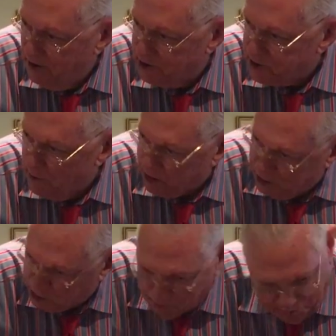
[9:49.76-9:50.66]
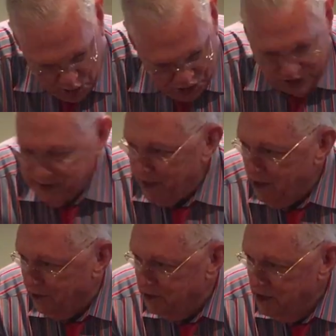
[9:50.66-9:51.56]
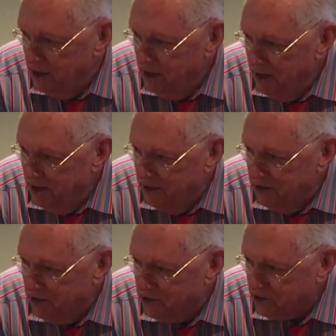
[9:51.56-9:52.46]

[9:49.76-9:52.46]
something and you're pushing down, you're